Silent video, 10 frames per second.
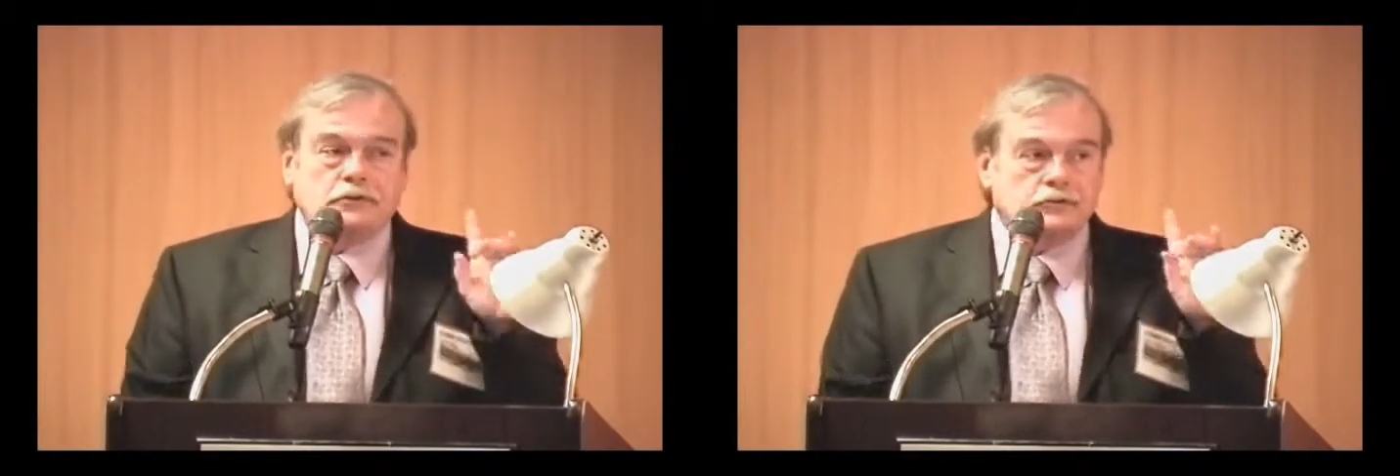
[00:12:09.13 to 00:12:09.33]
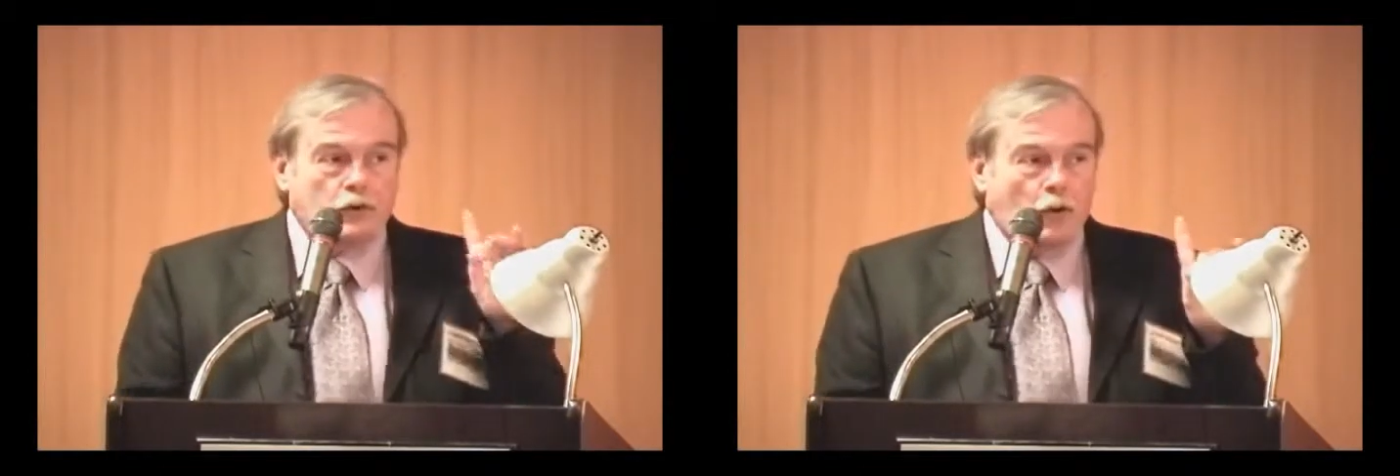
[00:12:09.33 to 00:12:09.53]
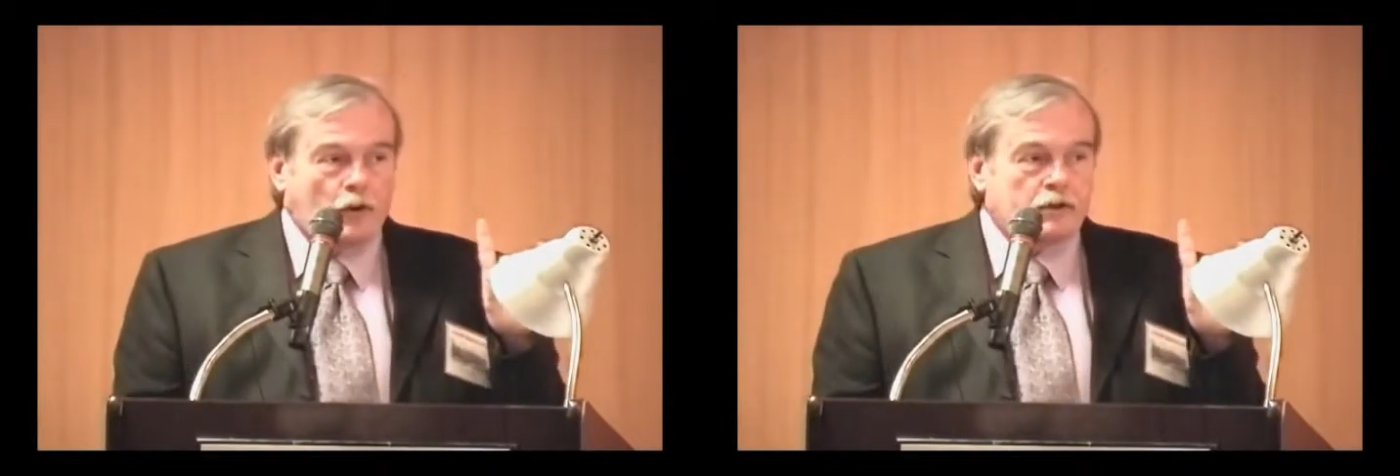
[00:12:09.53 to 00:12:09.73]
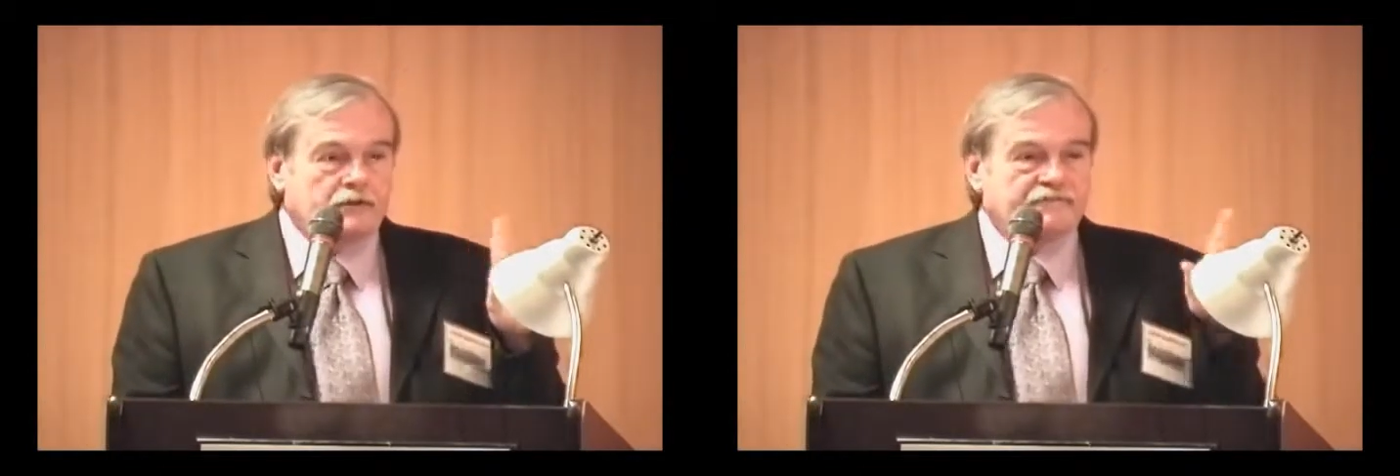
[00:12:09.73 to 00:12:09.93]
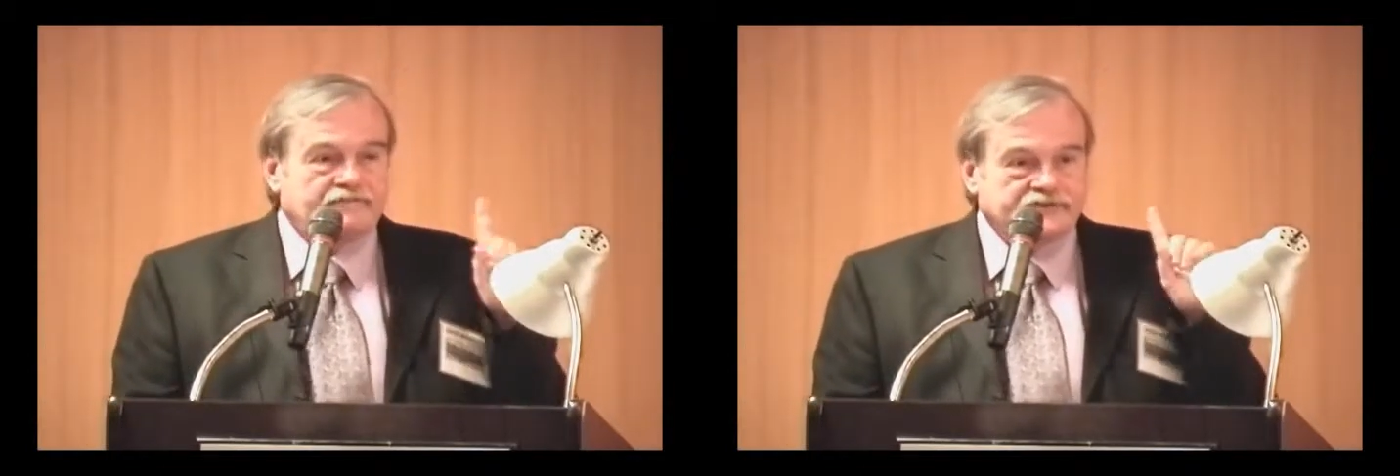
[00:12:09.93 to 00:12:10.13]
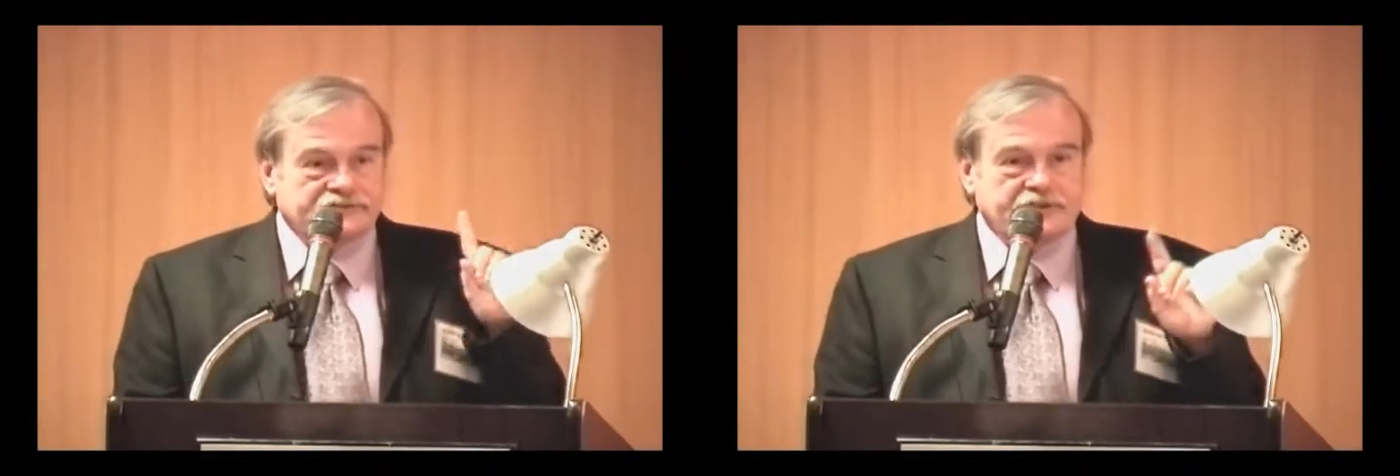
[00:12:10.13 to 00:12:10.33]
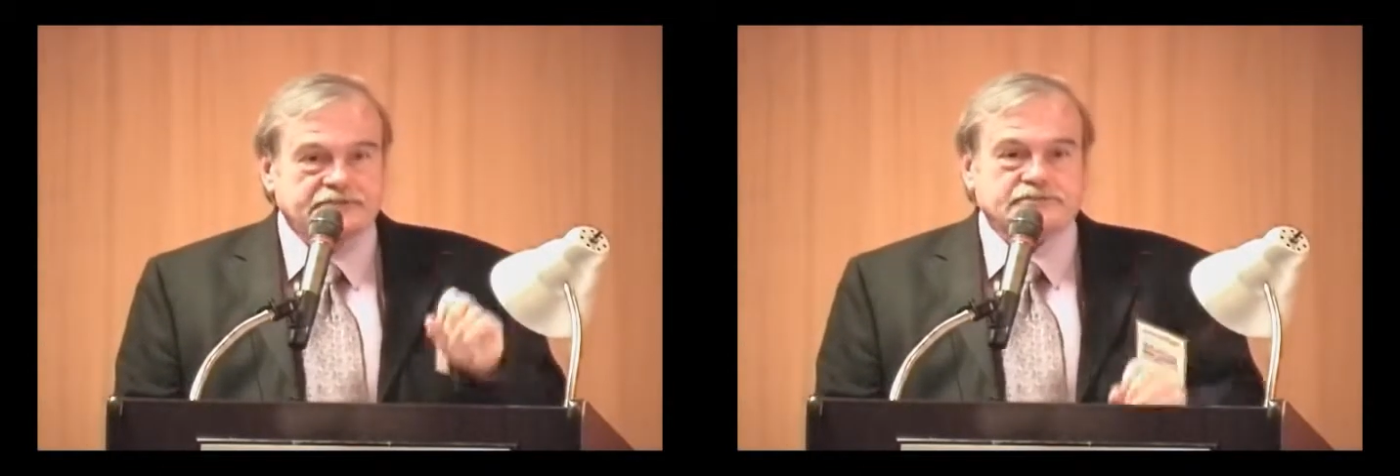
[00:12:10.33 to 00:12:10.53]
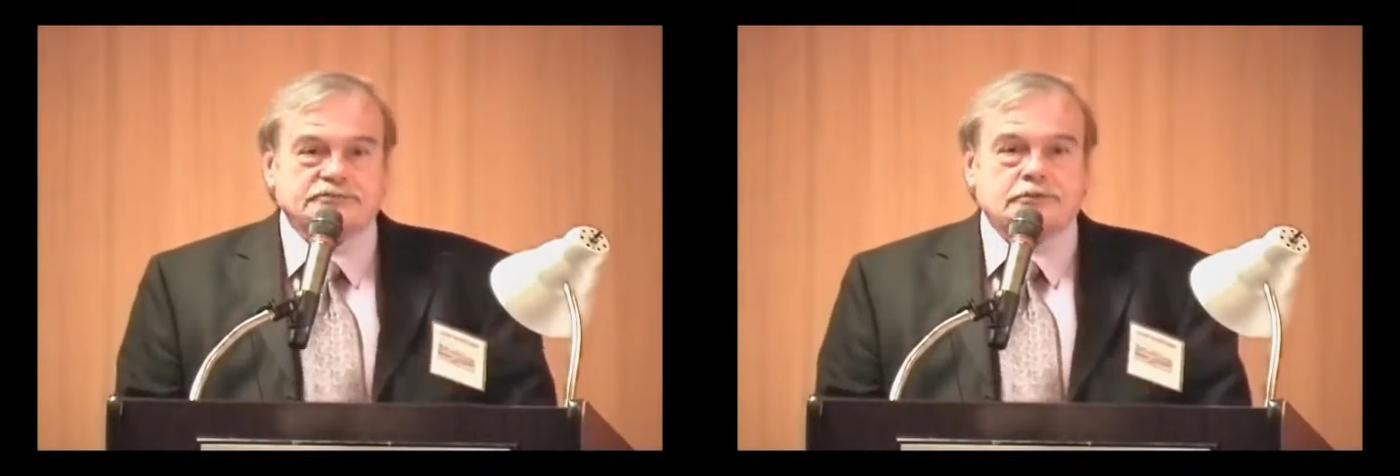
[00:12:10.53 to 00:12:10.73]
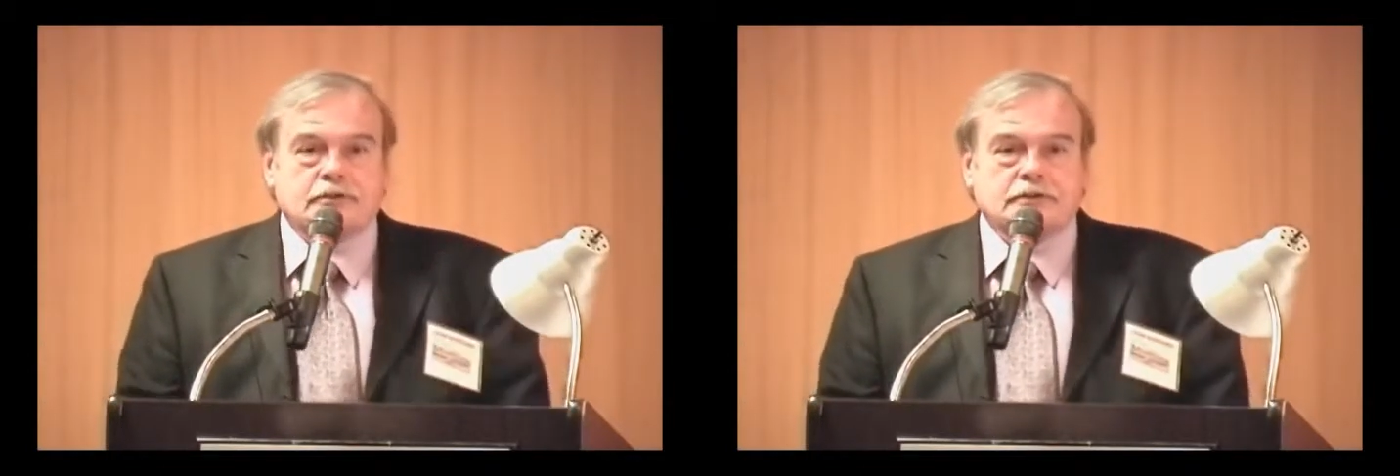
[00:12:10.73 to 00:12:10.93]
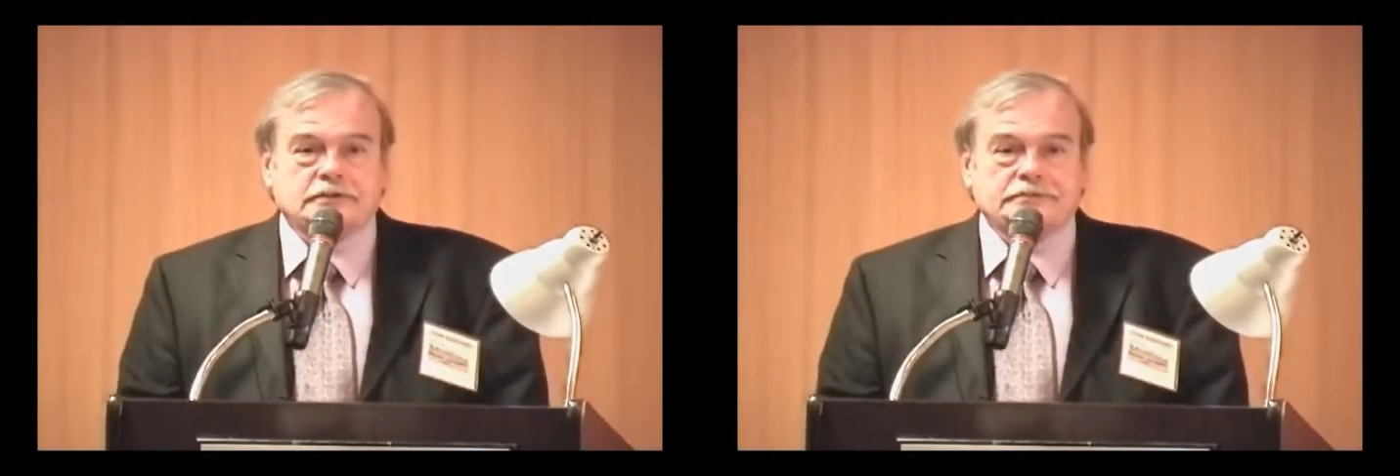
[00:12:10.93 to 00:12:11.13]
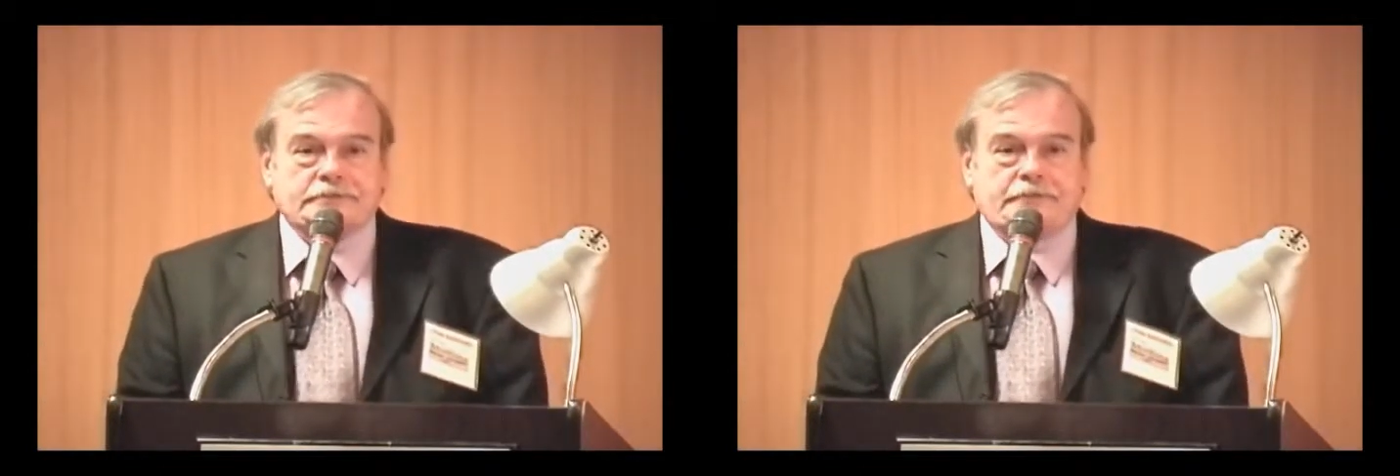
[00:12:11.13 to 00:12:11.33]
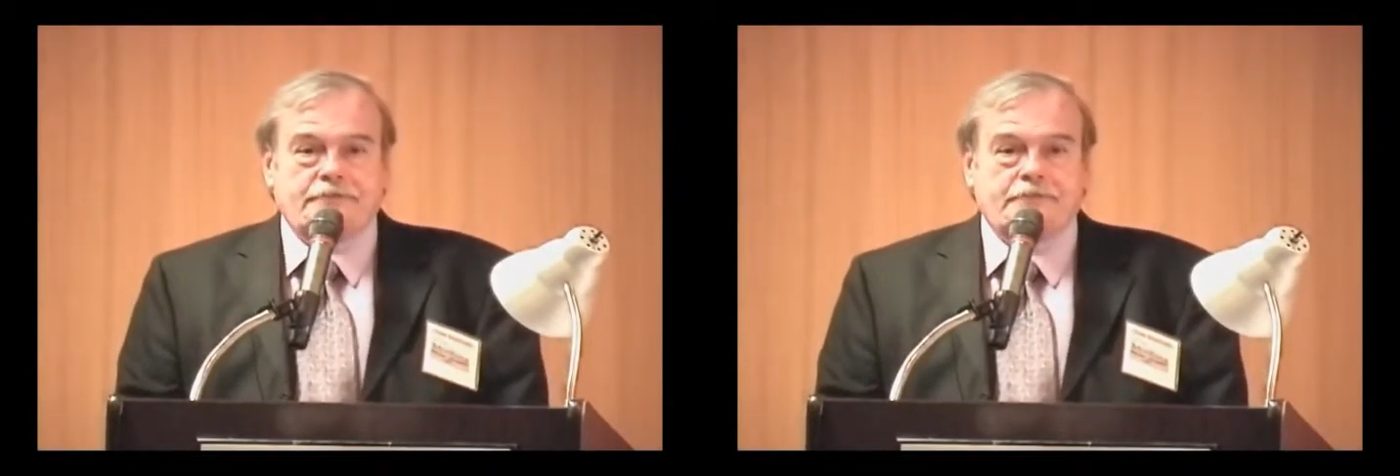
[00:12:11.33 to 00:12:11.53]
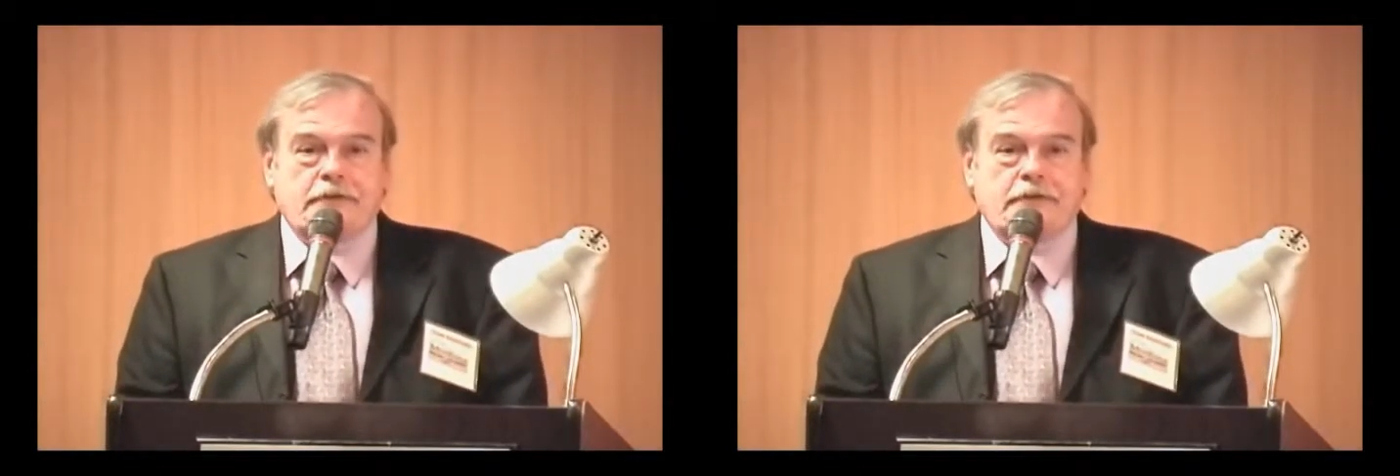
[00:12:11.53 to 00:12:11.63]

nor for citizen journalists.